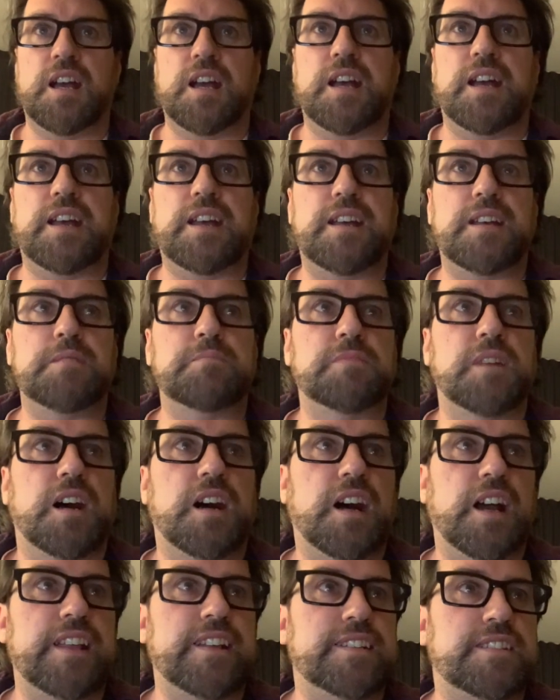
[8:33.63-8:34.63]

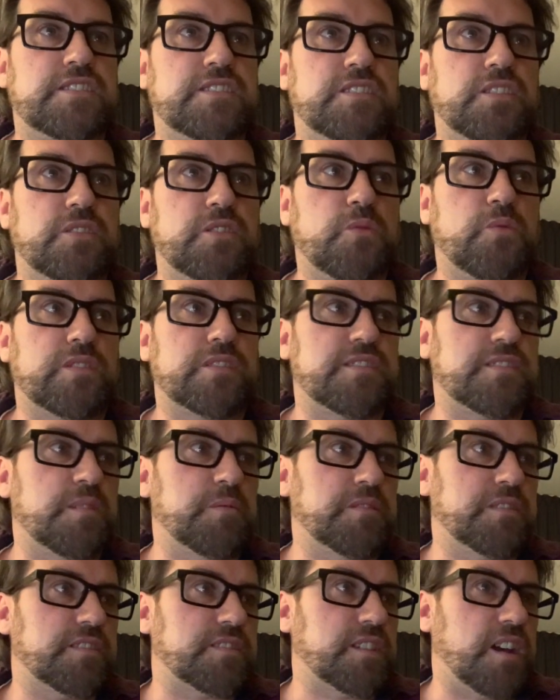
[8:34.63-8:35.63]
I don't know what to say
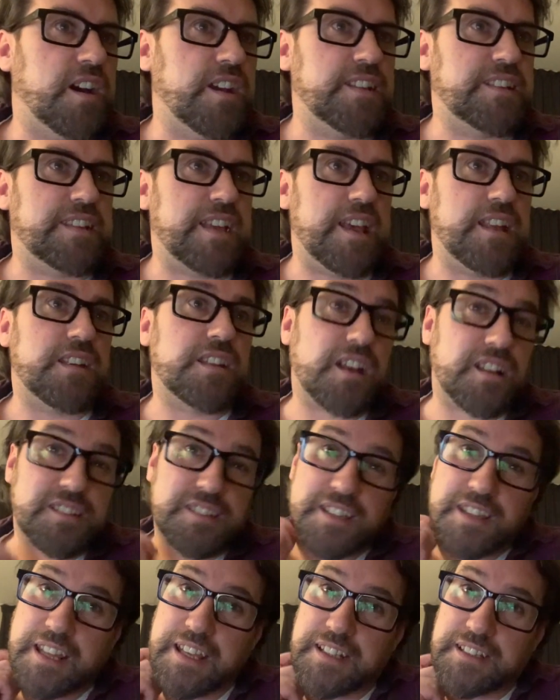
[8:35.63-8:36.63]
about this. I tend not to
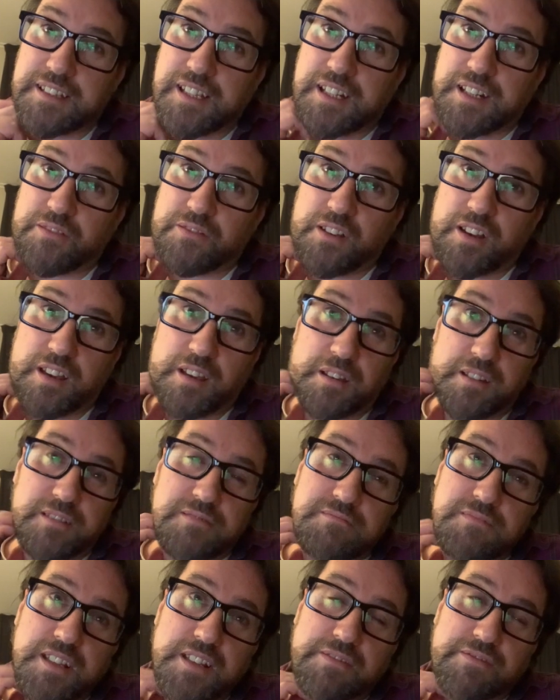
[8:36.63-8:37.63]
think that if I'm
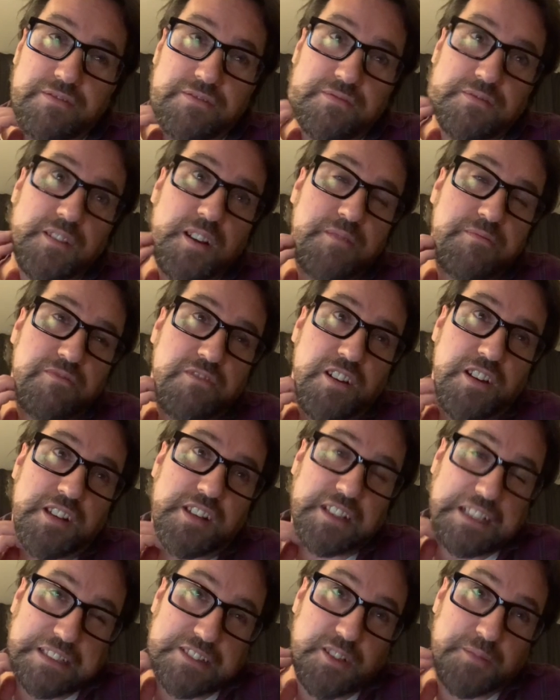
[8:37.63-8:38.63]

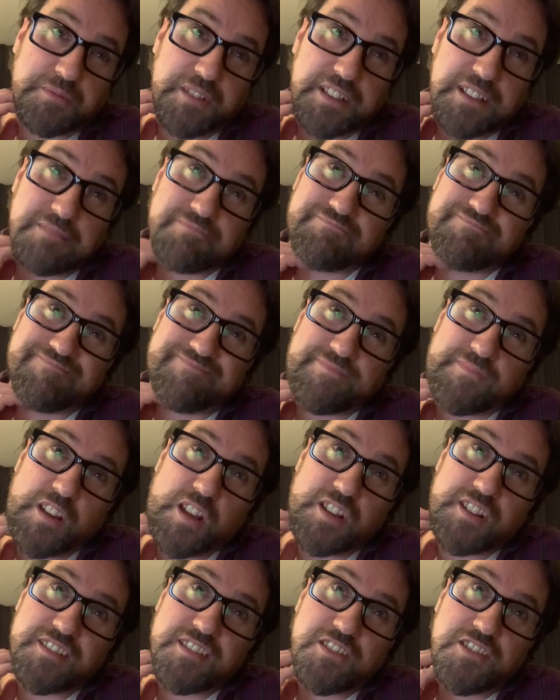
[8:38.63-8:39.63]
finding something
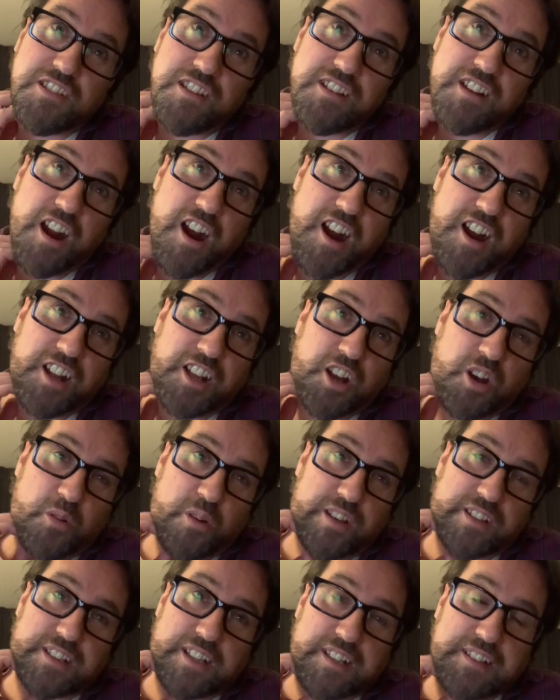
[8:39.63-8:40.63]
hard
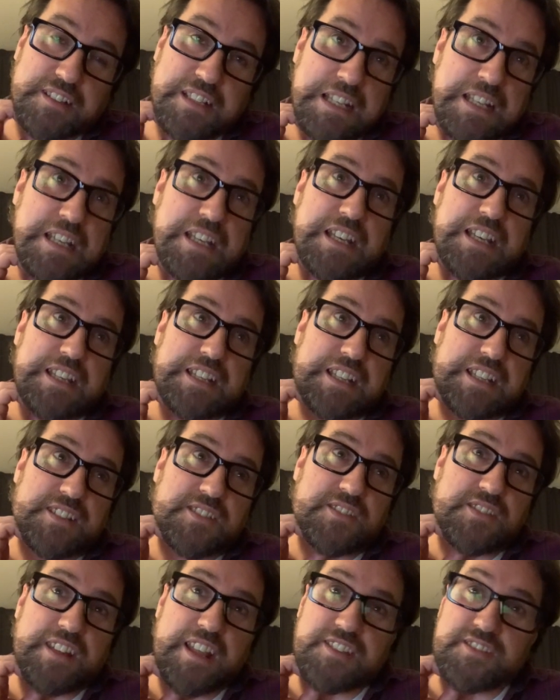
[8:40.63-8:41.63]
going that
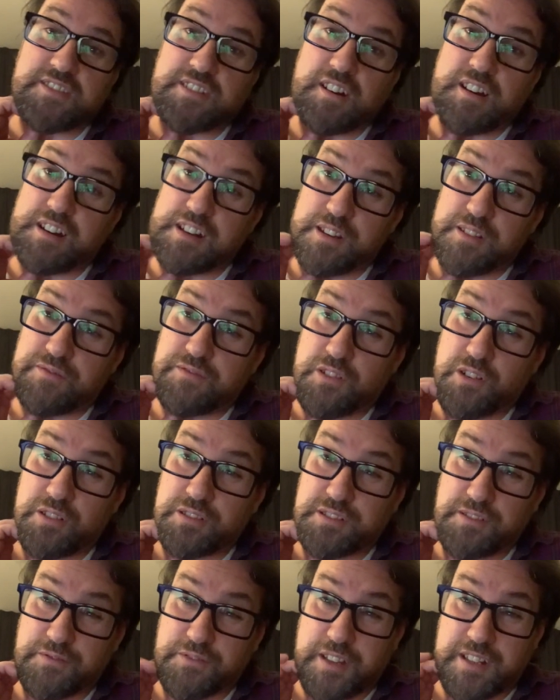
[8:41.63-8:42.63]
it's necessarily the
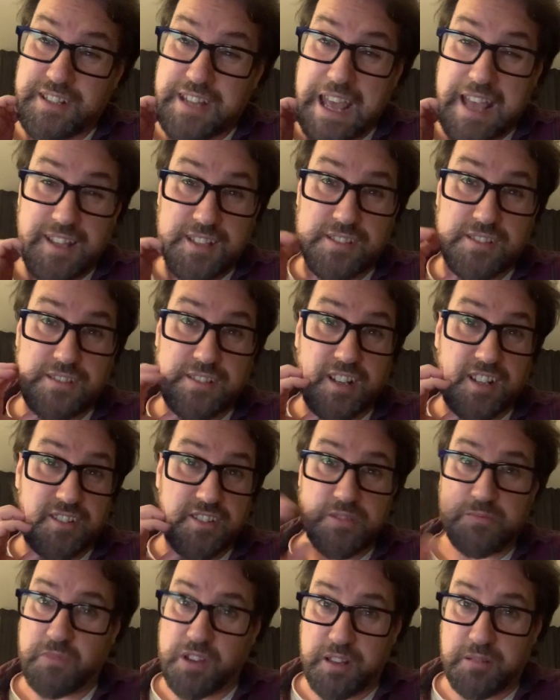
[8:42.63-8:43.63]
fault of the text. I
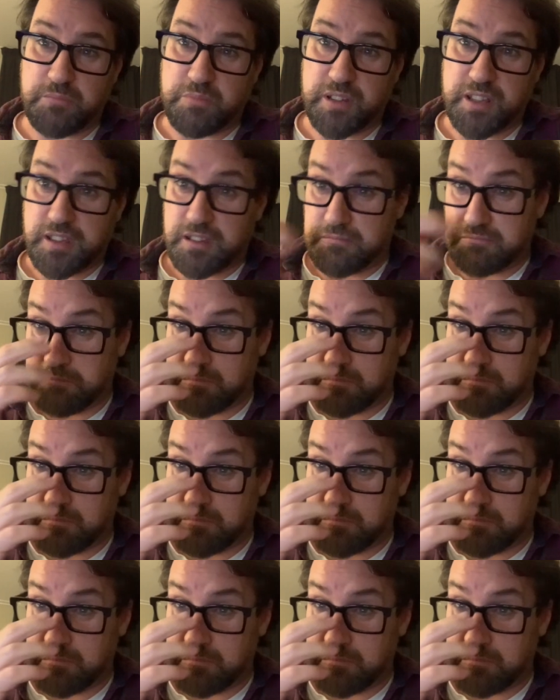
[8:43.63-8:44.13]
just mightn't be